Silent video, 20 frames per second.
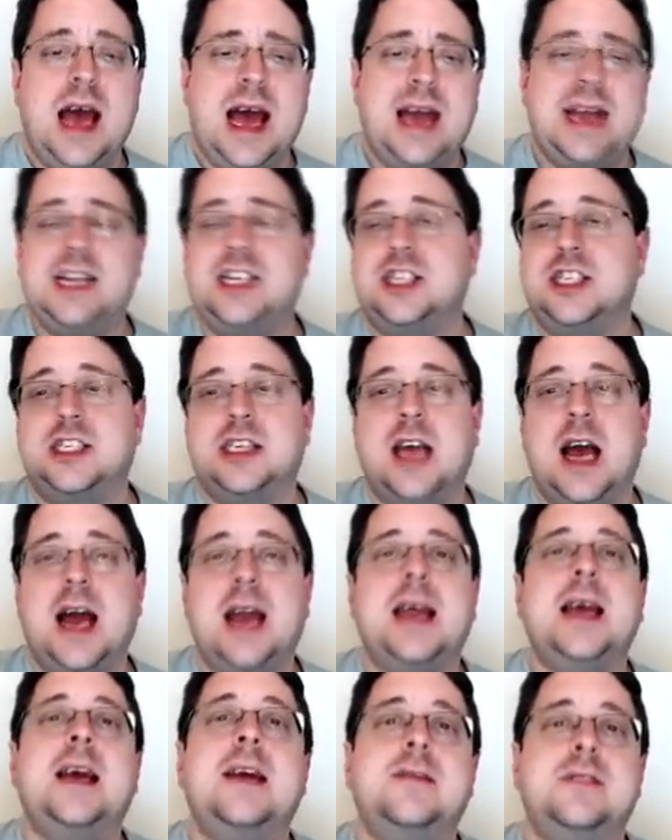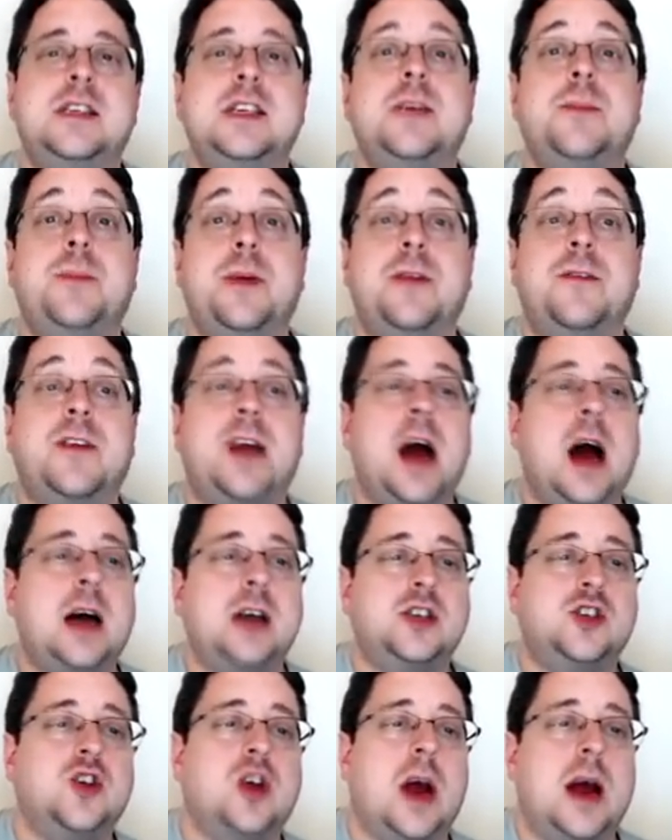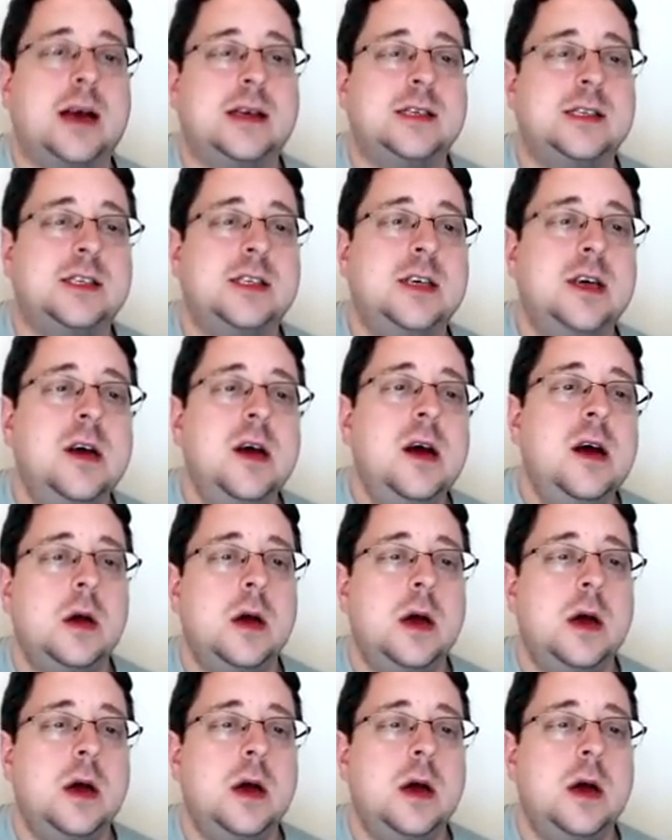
And it just kind of gives it a bit of contrast.